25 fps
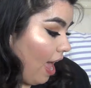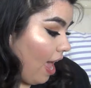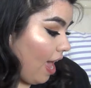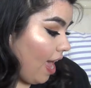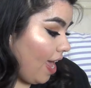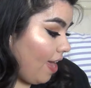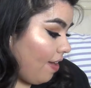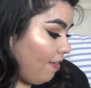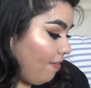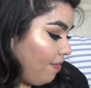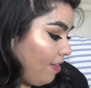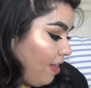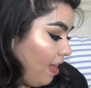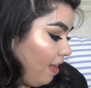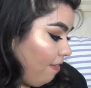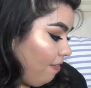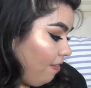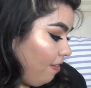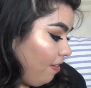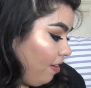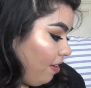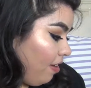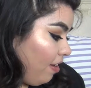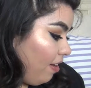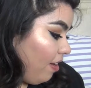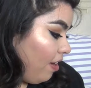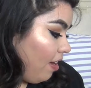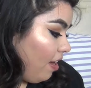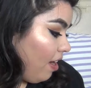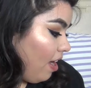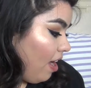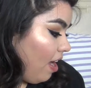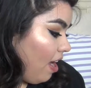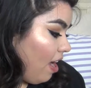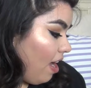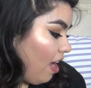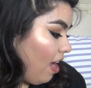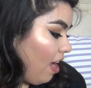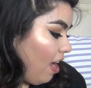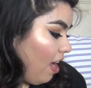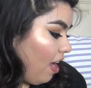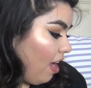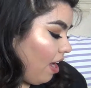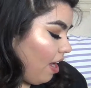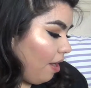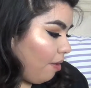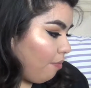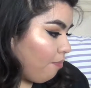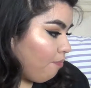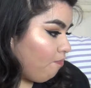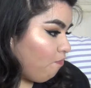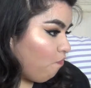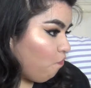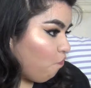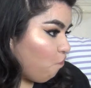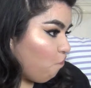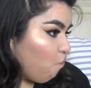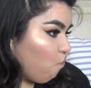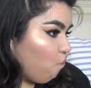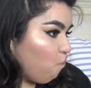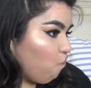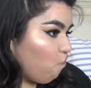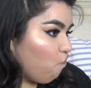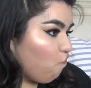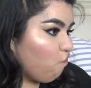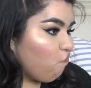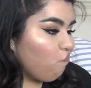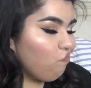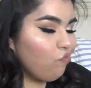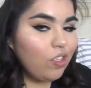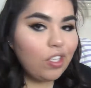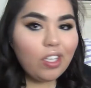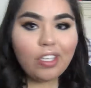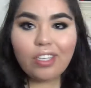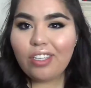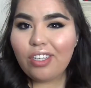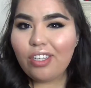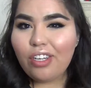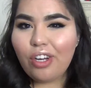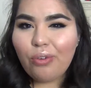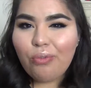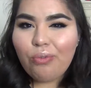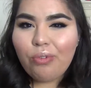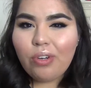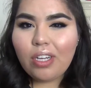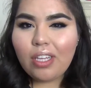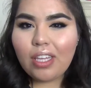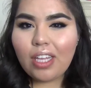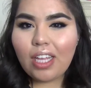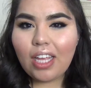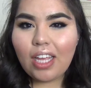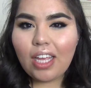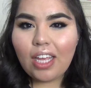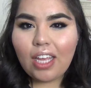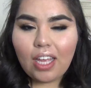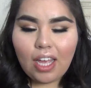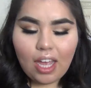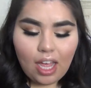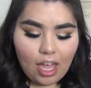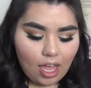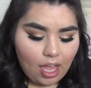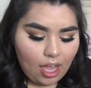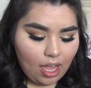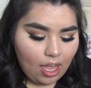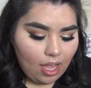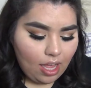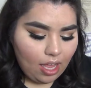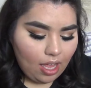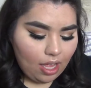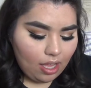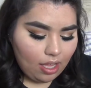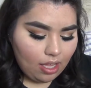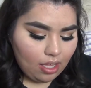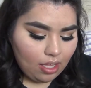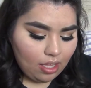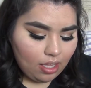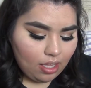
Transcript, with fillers: I've never um, you know, really uh,